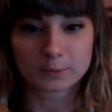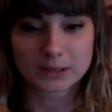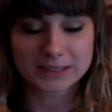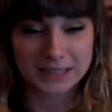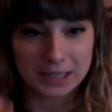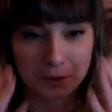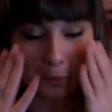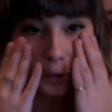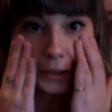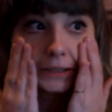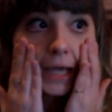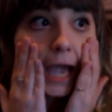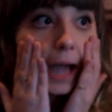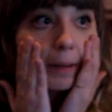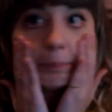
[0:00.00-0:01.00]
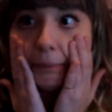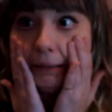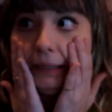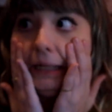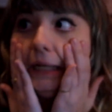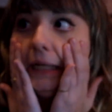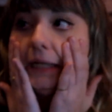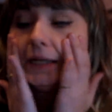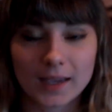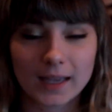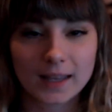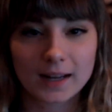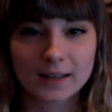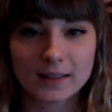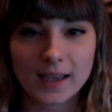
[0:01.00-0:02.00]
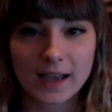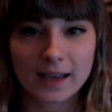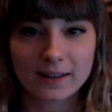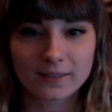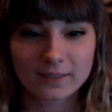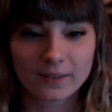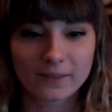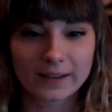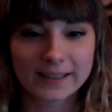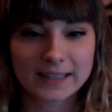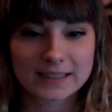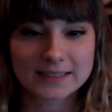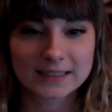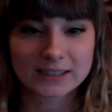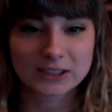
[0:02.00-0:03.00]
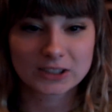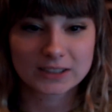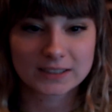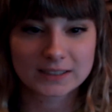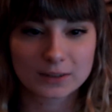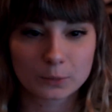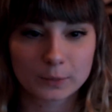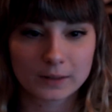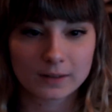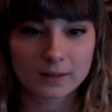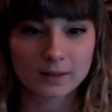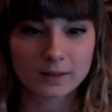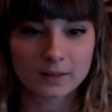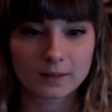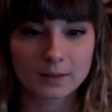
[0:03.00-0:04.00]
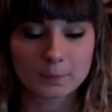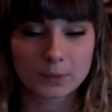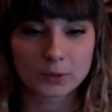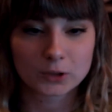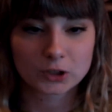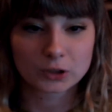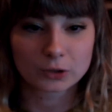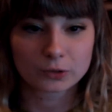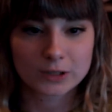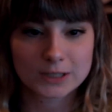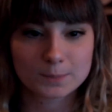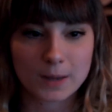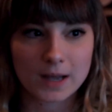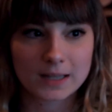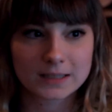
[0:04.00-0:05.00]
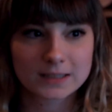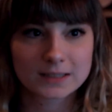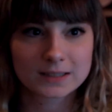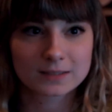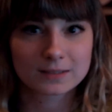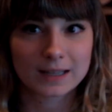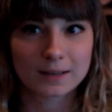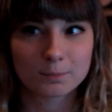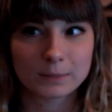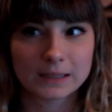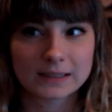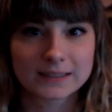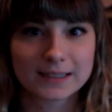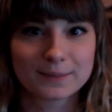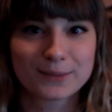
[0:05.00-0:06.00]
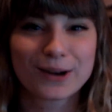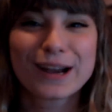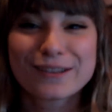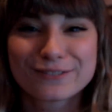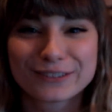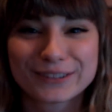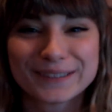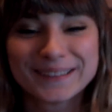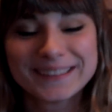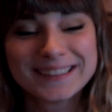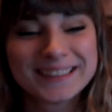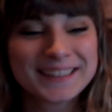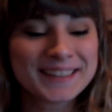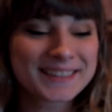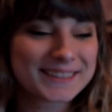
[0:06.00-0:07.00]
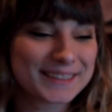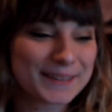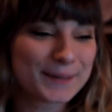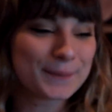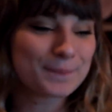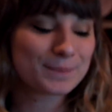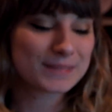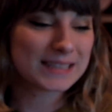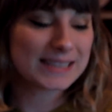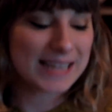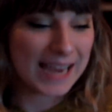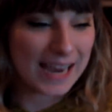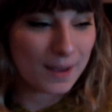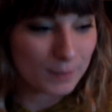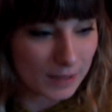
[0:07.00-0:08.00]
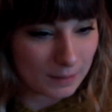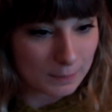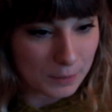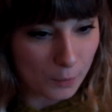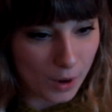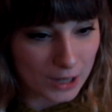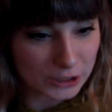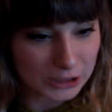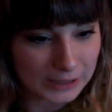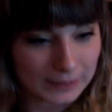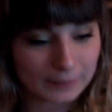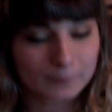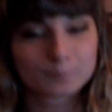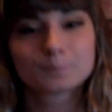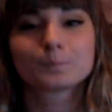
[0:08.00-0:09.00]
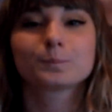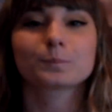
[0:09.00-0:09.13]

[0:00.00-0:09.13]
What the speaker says: I'm just like, what's happening? And yeah, I don't know, I guess it's just a weird emotional response that means I'm grateful. So today I'm going to be watching